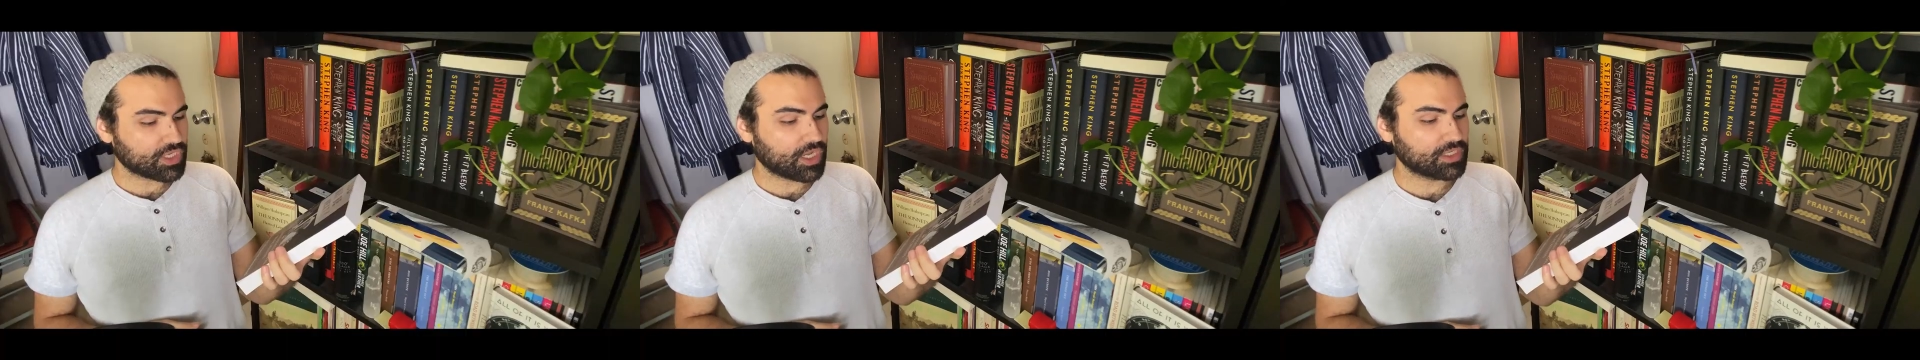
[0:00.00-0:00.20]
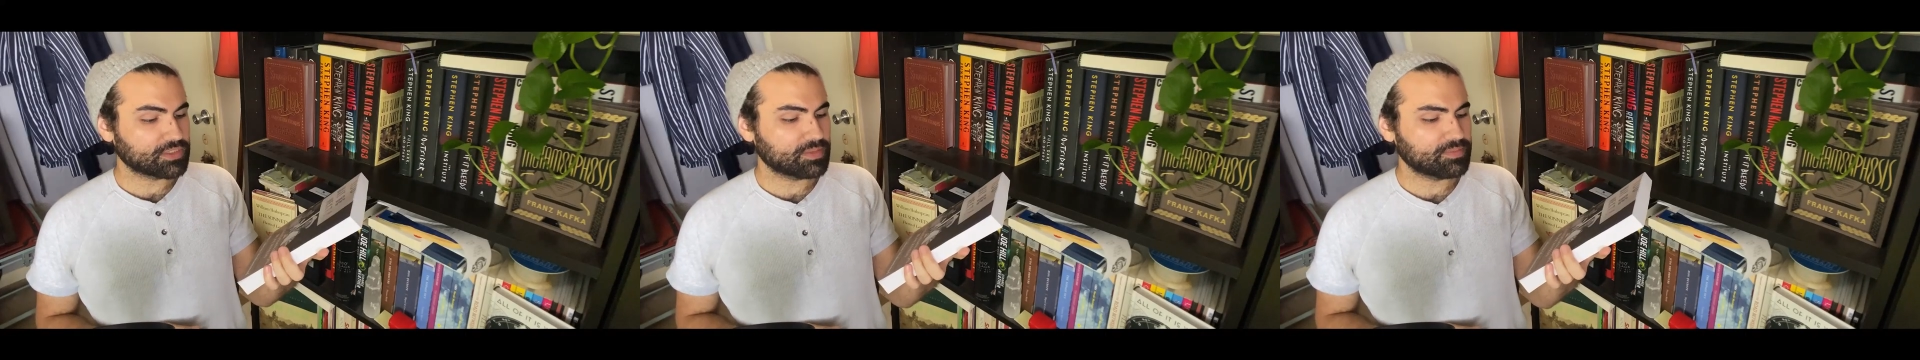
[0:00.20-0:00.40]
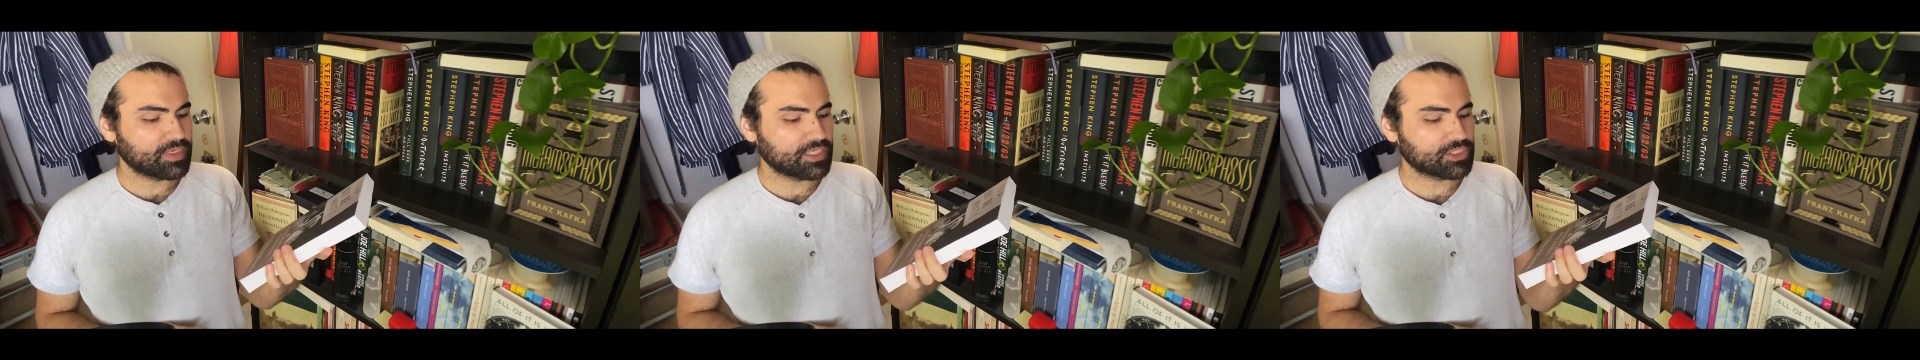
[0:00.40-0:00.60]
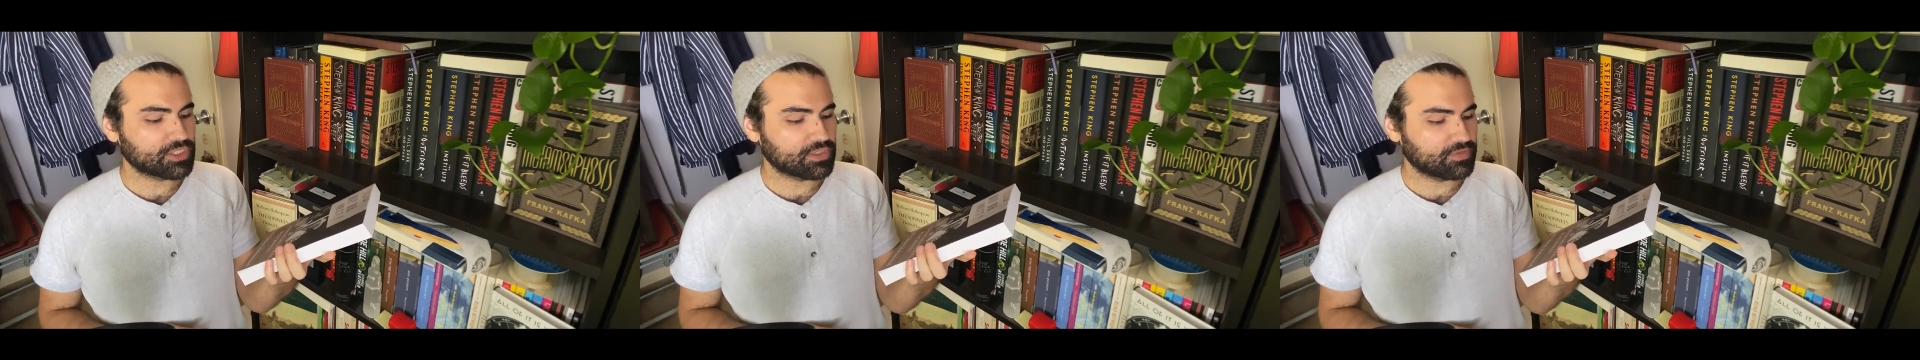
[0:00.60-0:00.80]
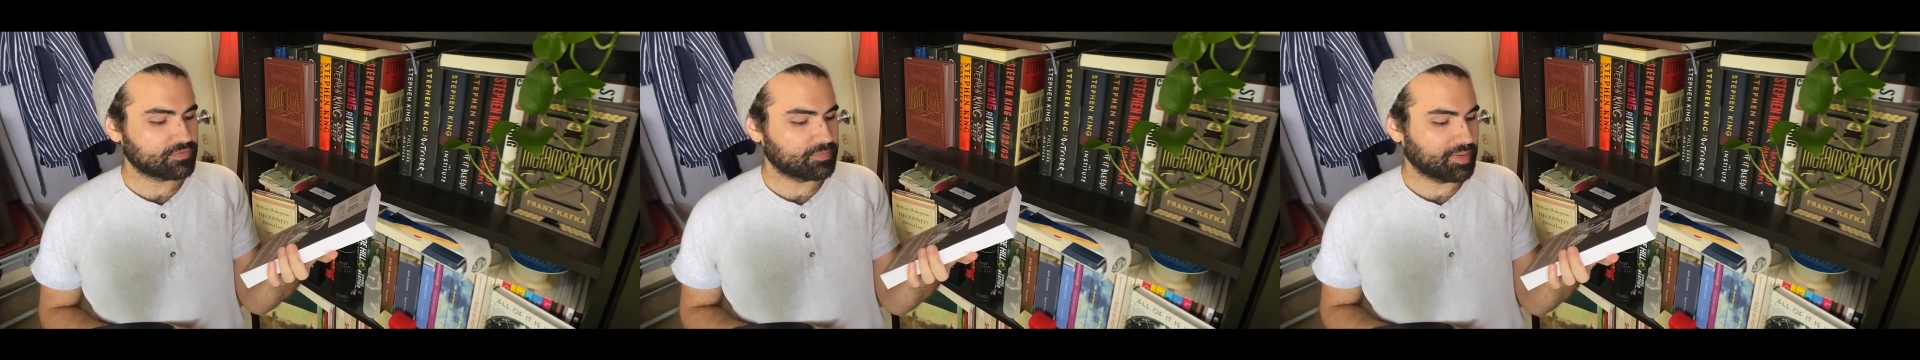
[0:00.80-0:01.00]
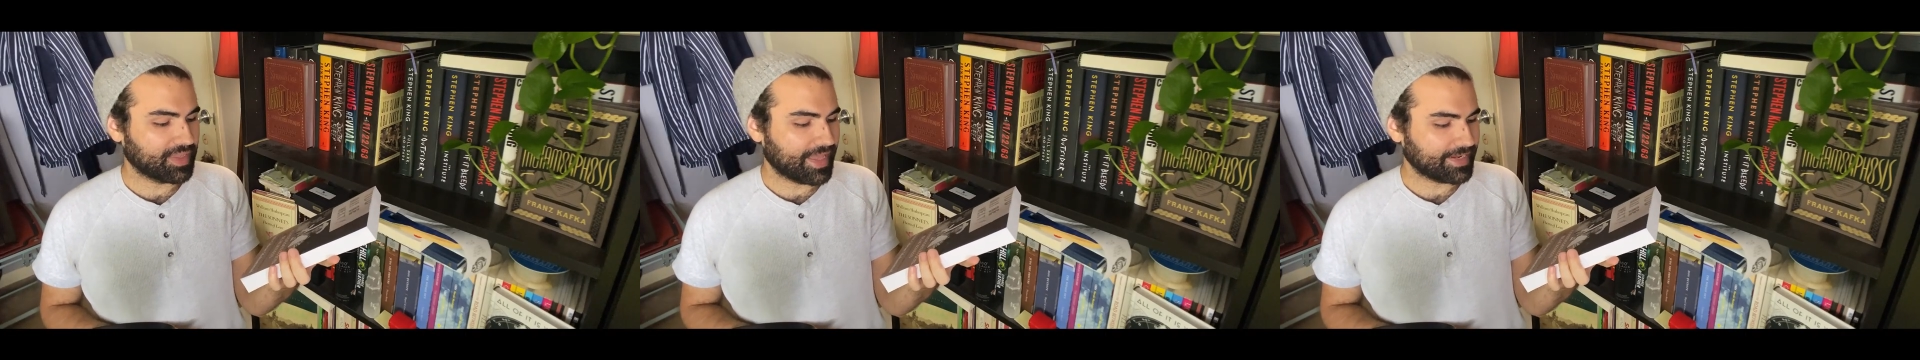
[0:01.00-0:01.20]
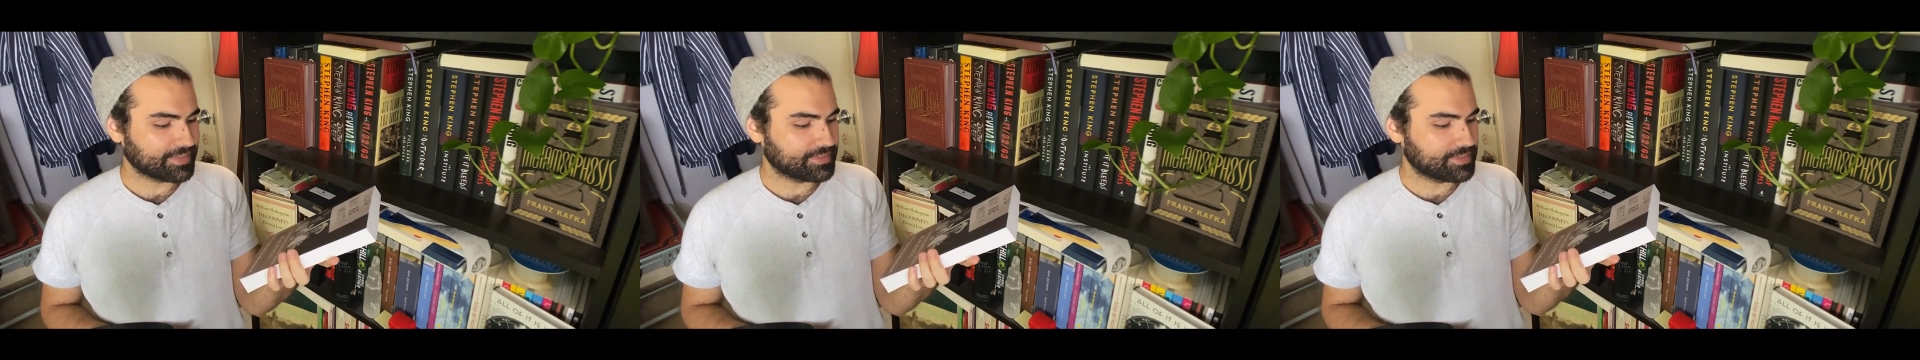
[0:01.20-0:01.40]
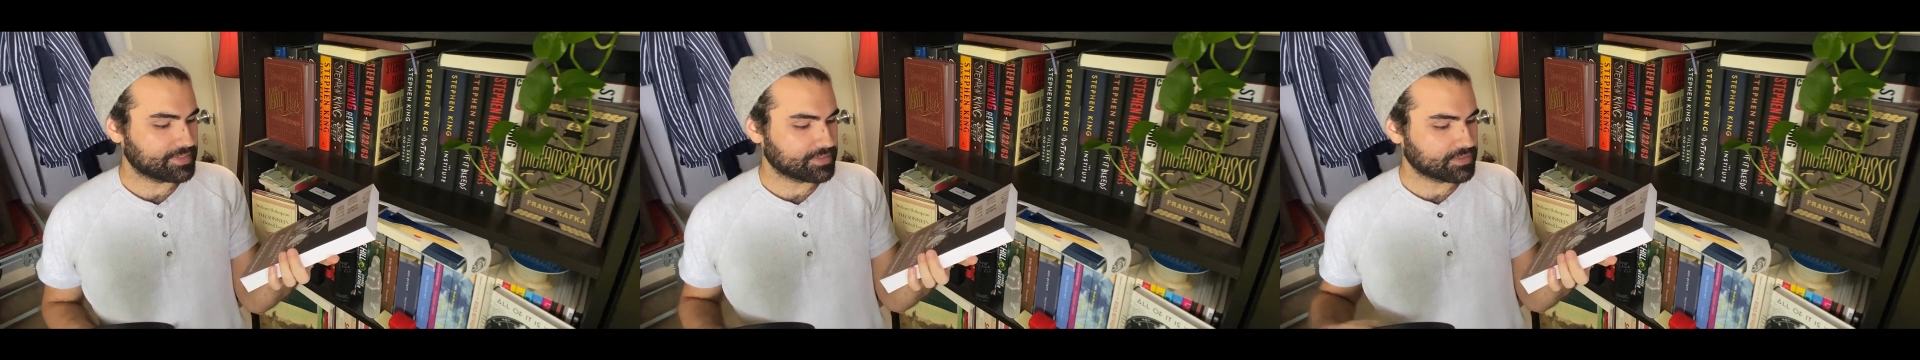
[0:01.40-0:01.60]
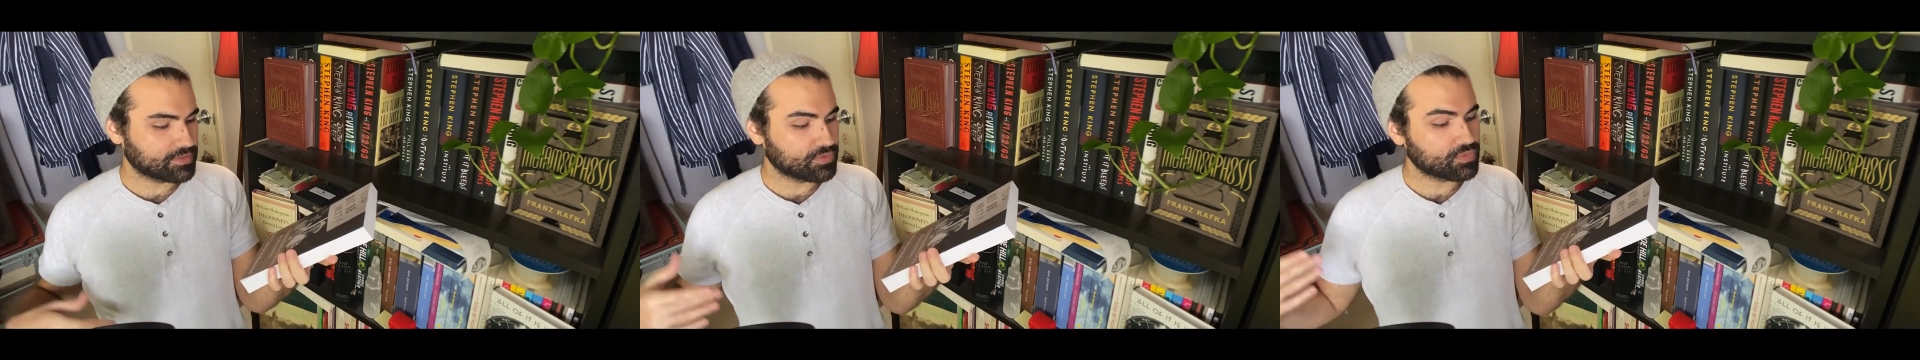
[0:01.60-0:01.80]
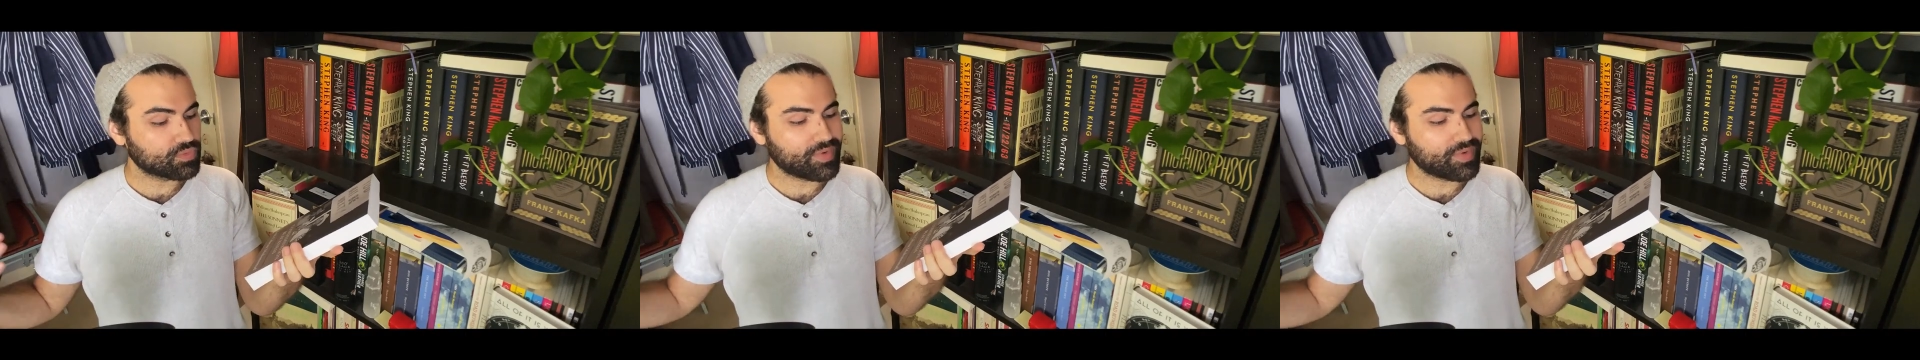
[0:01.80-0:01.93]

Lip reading: condemnation of blackness,